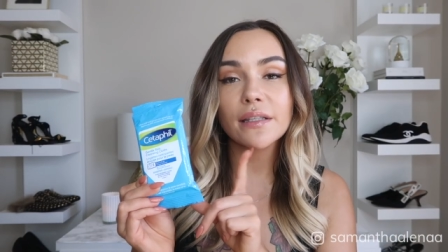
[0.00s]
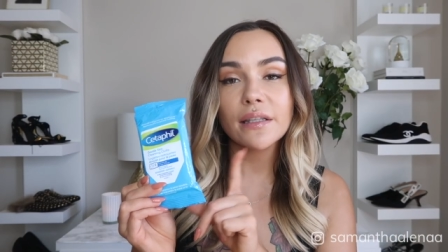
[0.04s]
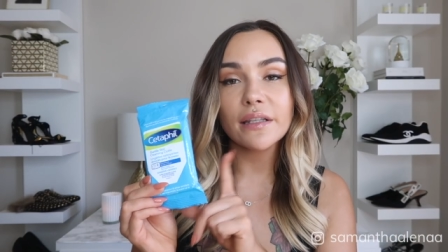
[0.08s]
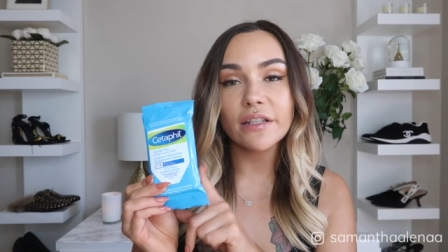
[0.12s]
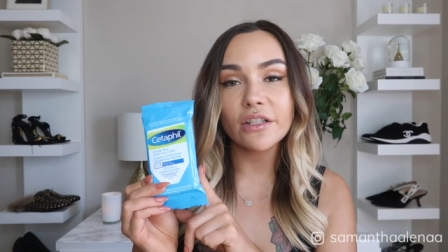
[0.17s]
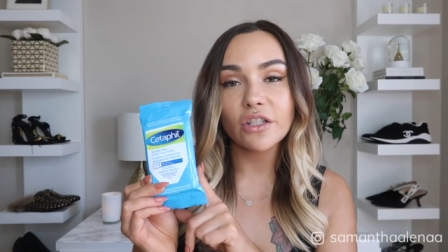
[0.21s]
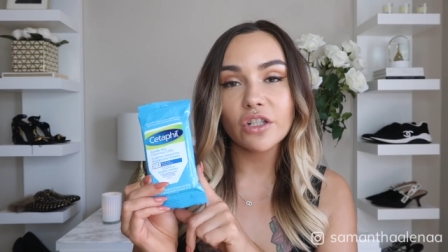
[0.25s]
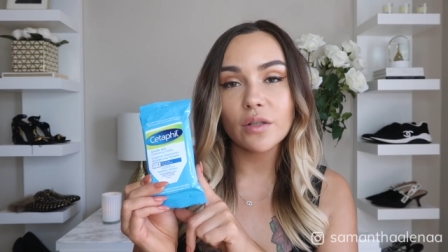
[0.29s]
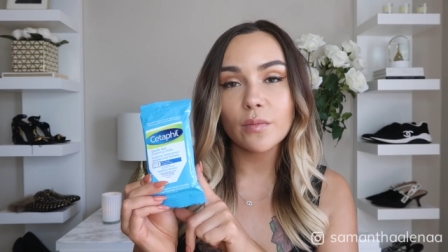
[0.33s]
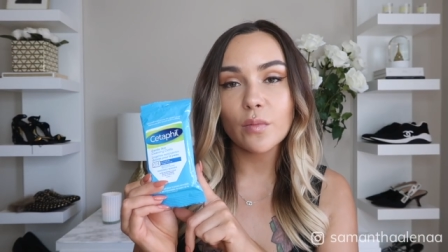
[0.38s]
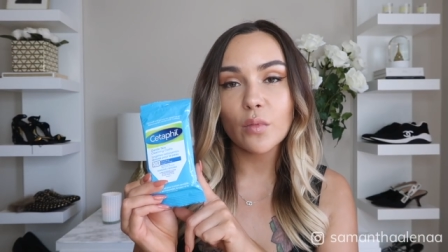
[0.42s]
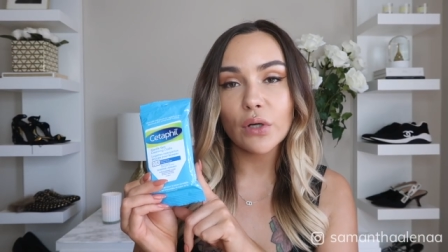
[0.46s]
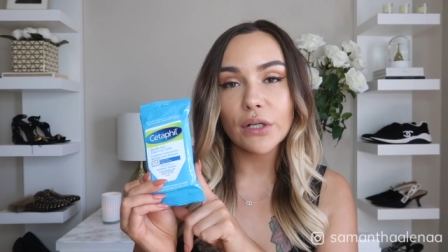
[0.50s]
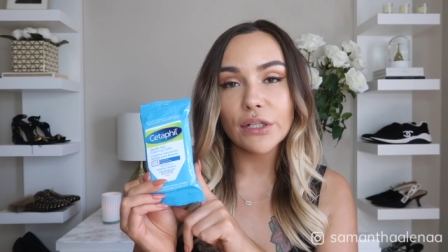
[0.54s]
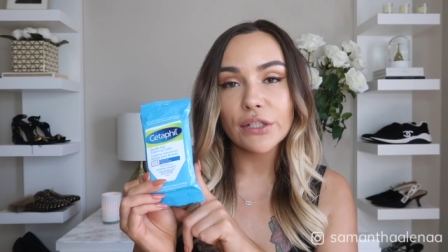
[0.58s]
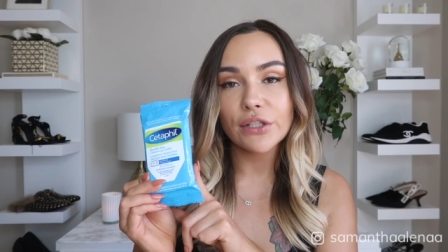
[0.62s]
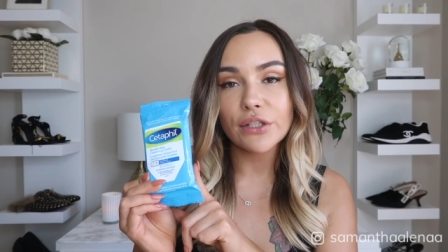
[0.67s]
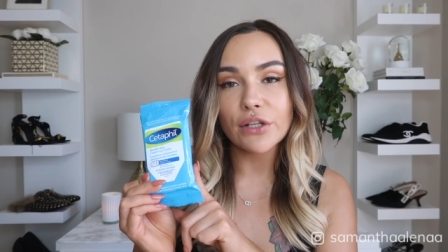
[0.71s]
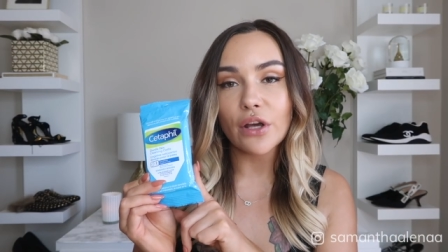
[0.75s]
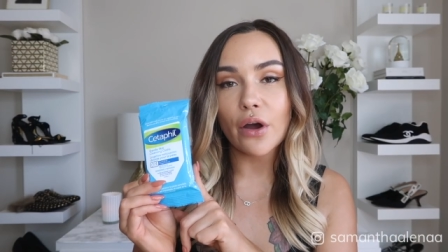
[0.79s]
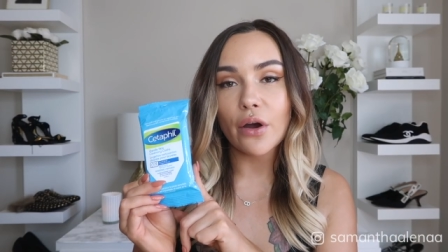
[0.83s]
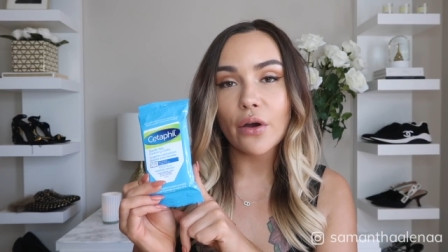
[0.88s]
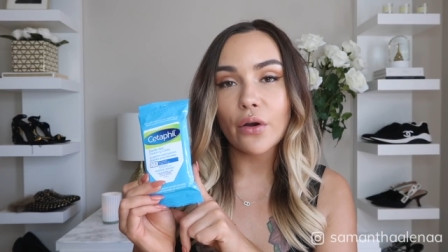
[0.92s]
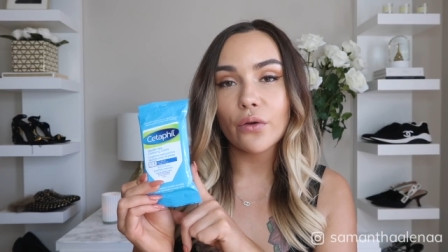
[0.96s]
These are more
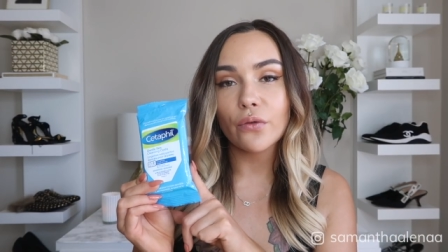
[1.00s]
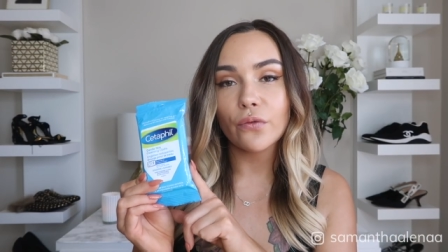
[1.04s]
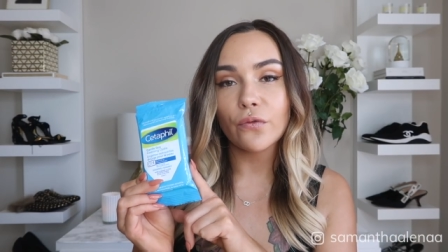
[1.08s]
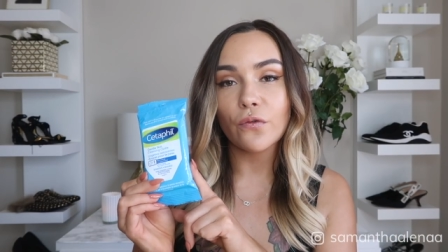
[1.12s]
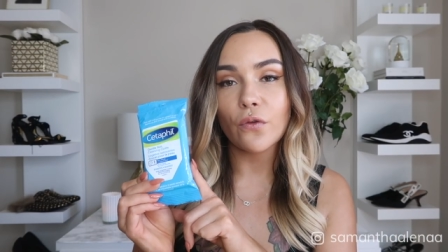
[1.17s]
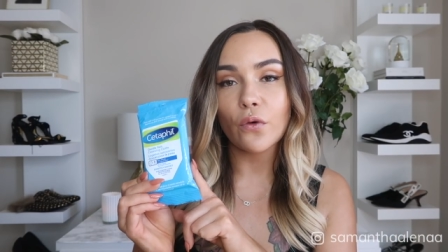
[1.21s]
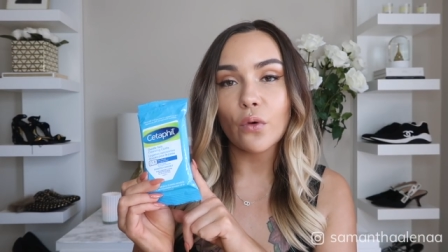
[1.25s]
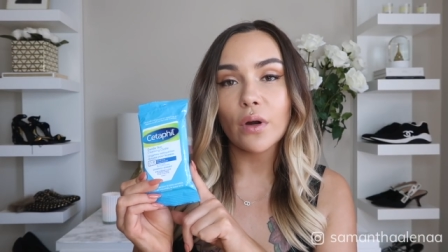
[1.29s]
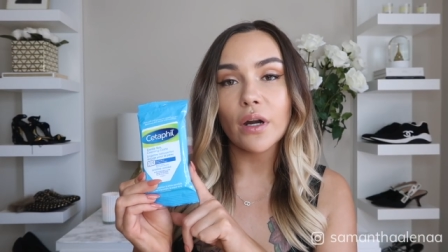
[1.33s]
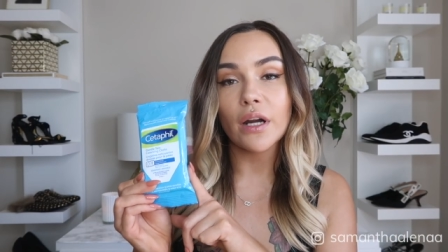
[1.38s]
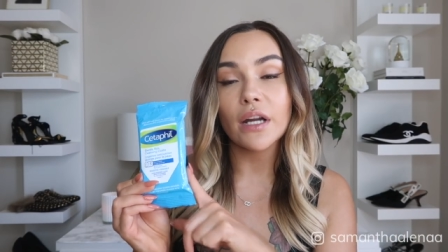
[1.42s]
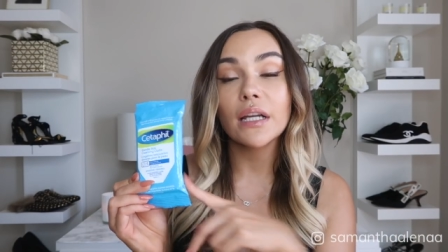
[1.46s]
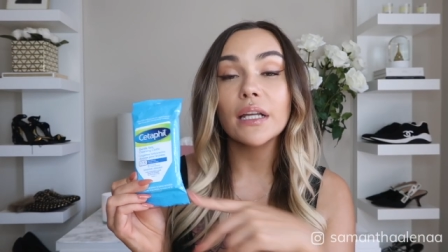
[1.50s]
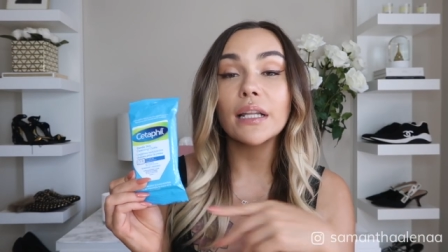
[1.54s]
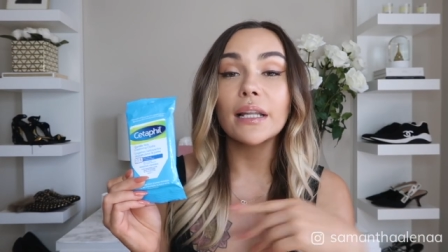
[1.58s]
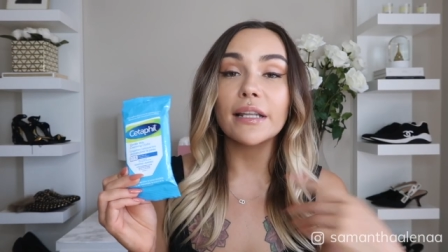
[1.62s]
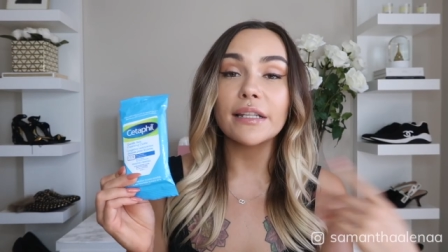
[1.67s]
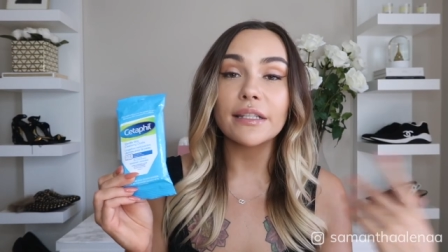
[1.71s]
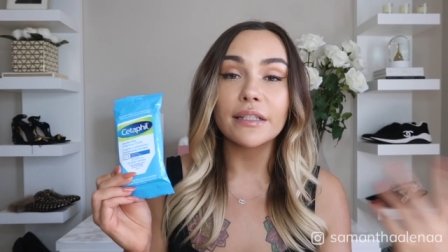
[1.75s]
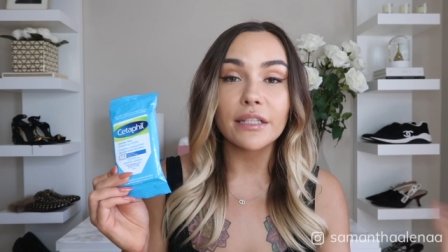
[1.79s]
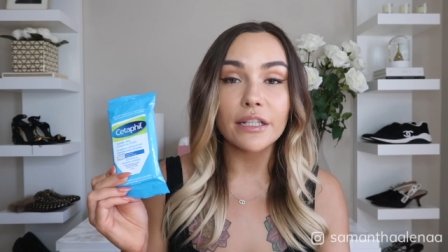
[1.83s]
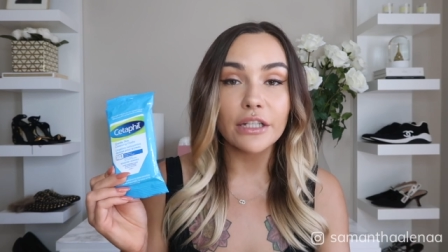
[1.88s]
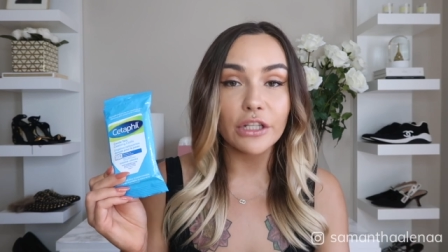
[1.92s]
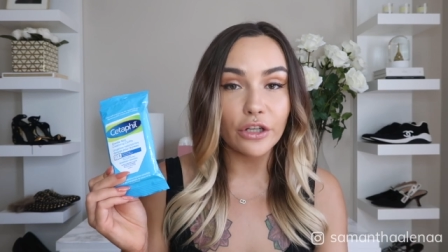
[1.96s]
so for
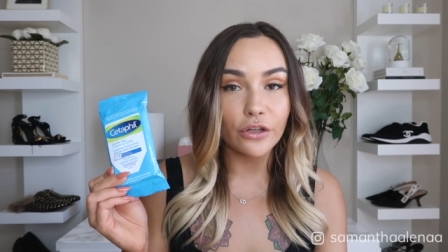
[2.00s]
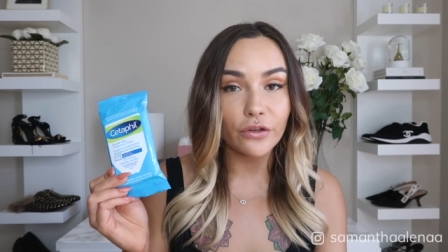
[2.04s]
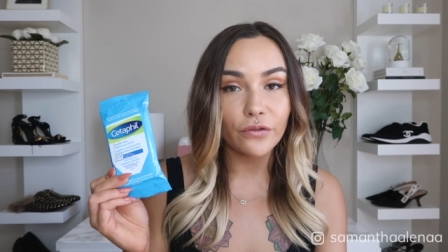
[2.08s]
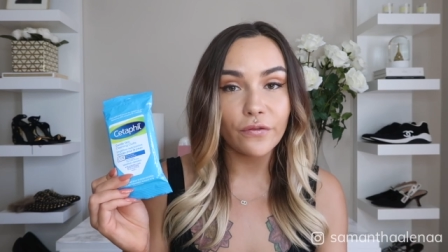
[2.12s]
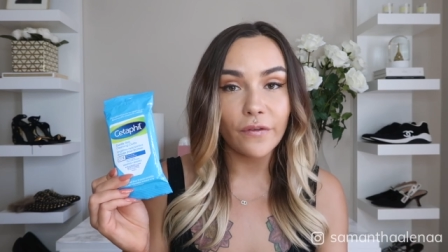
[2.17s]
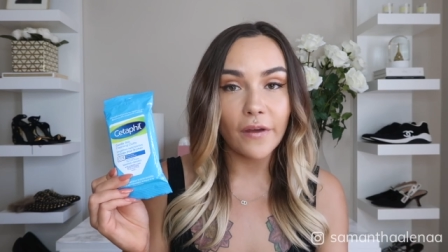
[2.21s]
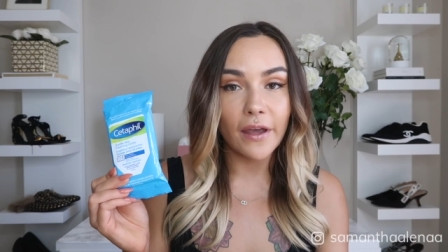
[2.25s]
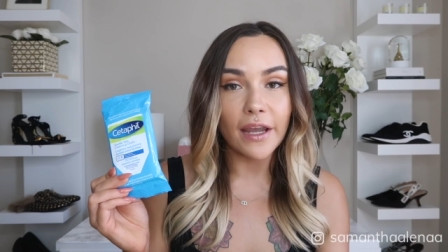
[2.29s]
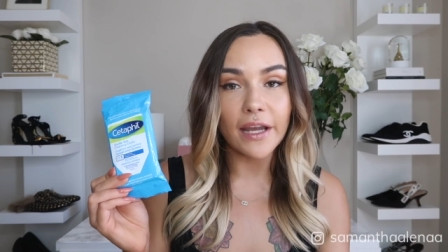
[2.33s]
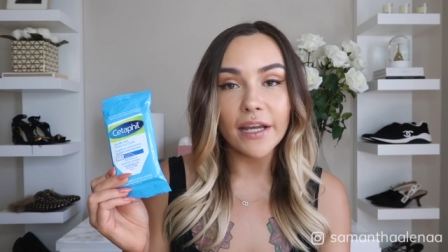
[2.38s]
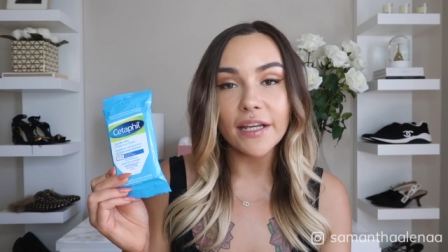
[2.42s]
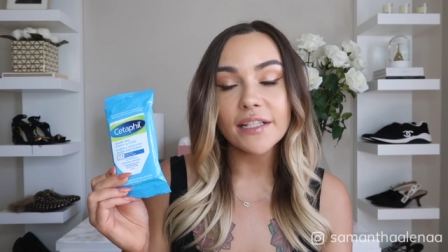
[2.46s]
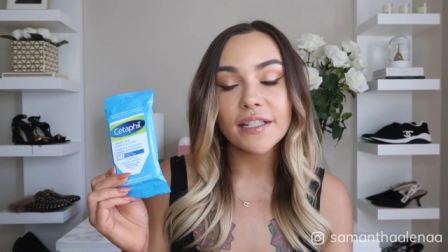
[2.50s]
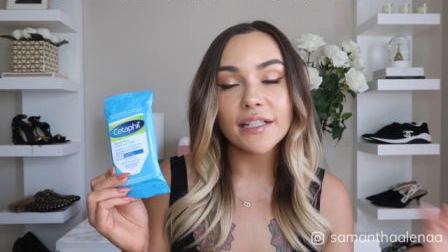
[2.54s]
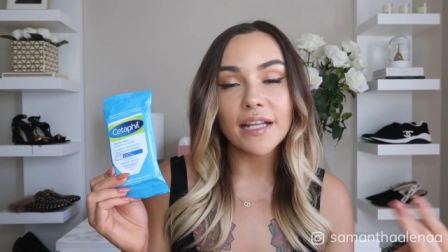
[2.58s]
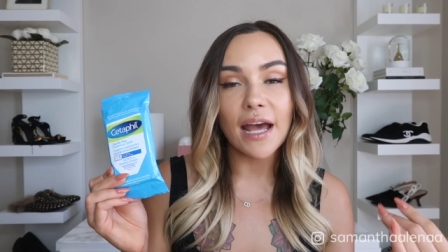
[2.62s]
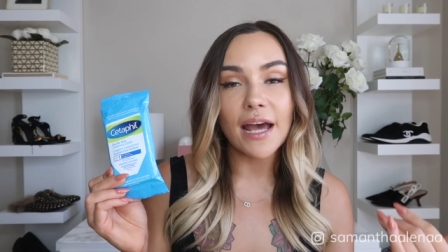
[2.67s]
cleansing your face,